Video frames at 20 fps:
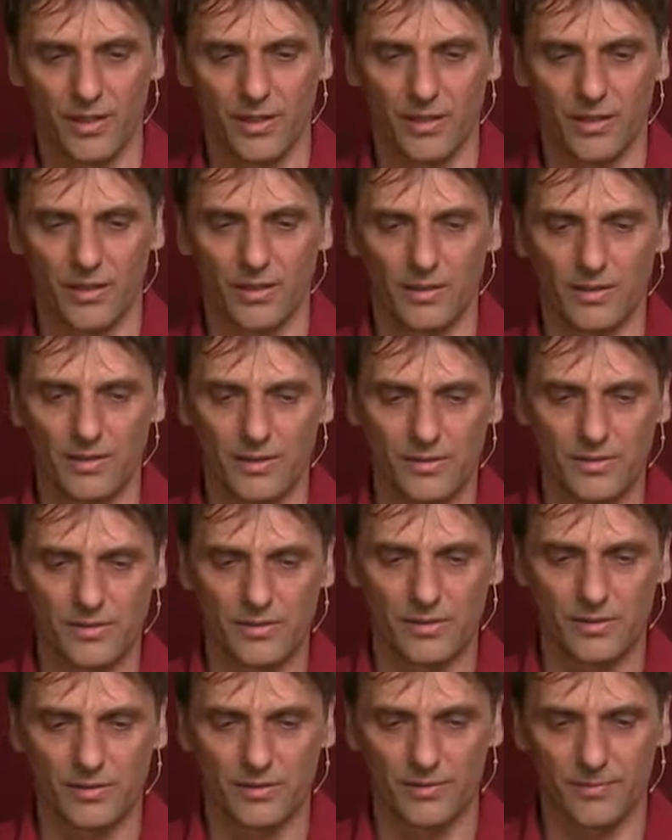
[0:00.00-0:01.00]
Uh, it's,
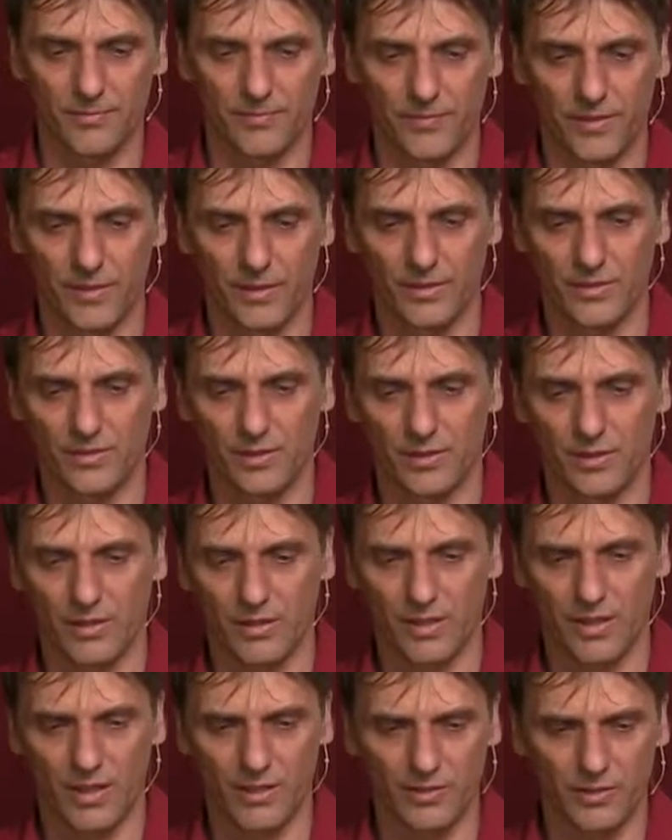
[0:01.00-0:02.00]
uh, it's a
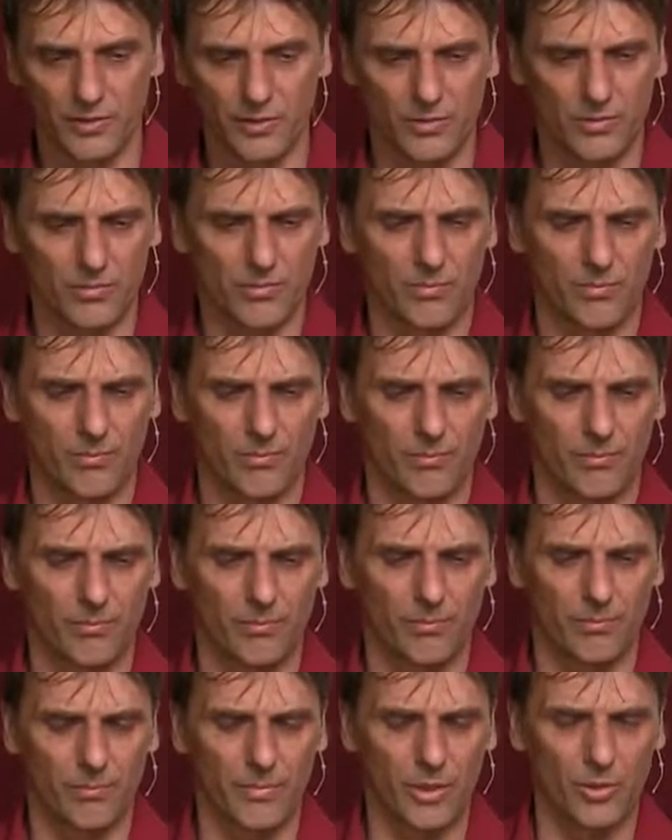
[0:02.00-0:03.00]

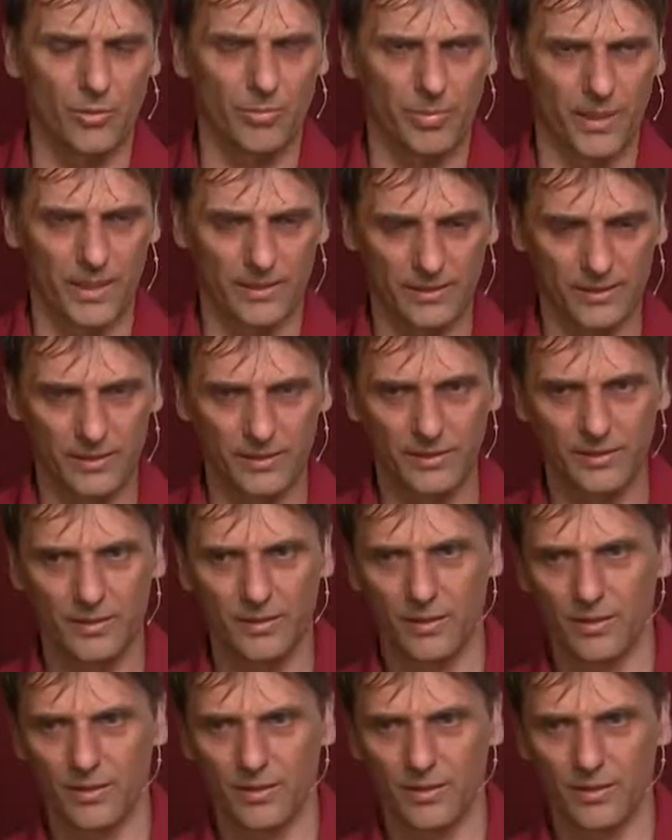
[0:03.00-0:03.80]
cardiomyopathy,